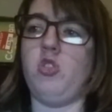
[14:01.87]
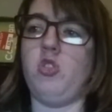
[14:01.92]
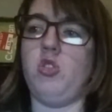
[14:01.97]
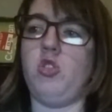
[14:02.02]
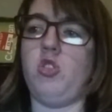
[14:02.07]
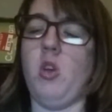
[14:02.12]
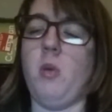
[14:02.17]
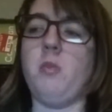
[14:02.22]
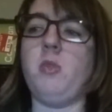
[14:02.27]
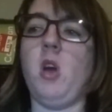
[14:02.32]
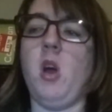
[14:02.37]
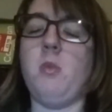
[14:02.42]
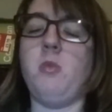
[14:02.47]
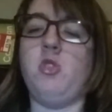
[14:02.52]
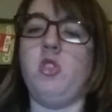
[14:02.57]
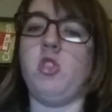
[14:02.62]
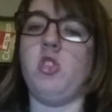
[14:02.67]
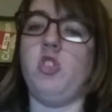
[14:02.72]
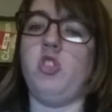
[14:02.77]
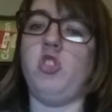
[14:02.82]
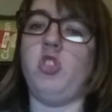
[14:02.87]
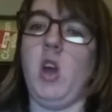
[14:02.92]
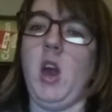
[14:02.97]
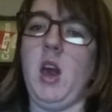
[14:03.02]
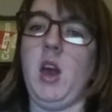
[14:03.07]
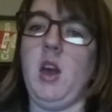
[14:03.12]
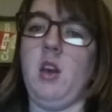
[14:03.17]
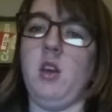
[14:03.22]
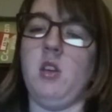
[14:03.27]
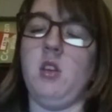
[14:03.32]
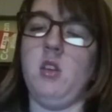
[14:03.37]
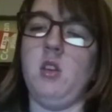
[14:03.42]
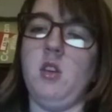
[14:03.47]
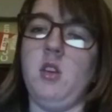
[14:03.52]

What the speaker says: sometimes you can share